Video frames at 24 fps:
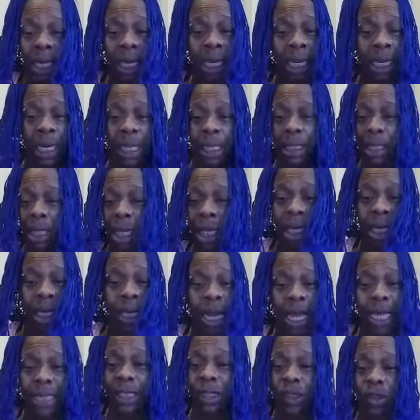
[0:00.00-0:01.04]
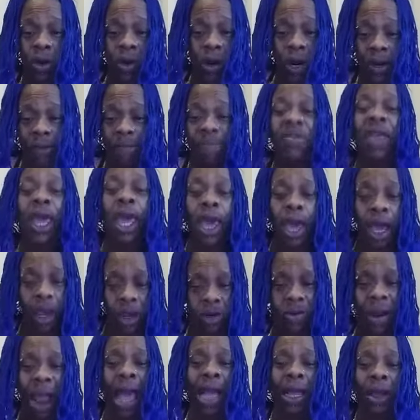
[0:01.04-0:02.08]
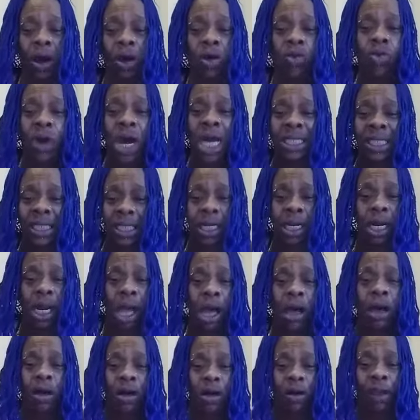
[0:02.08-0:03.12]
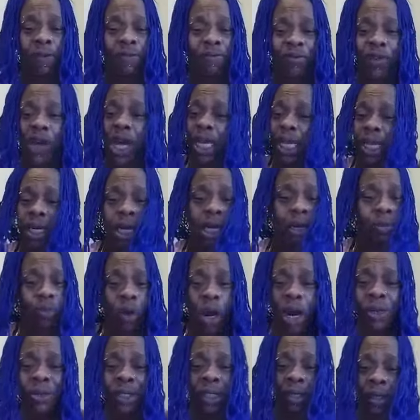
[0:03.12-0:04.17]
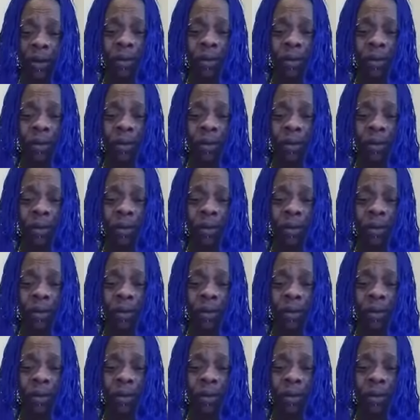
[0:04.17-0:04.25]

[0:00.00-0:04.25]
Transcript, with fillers: anything of that sort, yeah, crack gonna rush it along and fuck it up worse.